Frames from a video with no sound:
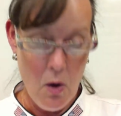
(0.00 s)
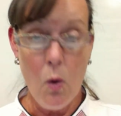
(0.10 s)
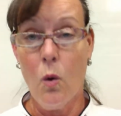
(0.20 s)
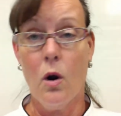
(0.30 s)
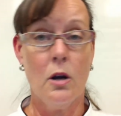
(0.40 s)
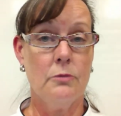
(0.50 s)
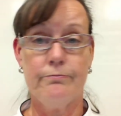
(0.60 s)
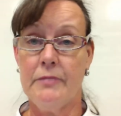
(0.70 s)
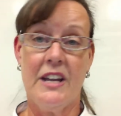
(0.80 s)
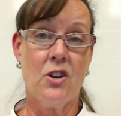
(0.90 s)
Or
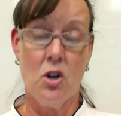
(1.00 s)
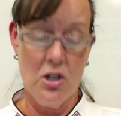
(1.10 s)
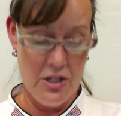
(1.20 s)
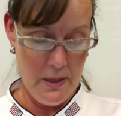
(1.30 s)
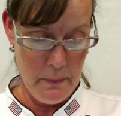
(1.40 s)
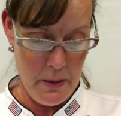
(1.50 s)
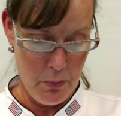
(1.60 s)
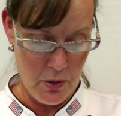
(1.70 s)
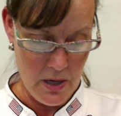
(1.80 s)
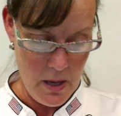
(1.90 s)
encouraging people
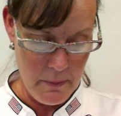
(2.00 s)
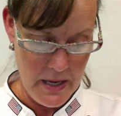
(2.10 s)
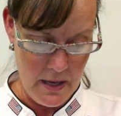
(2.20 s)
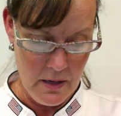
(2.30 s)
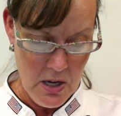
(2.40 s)
to come in.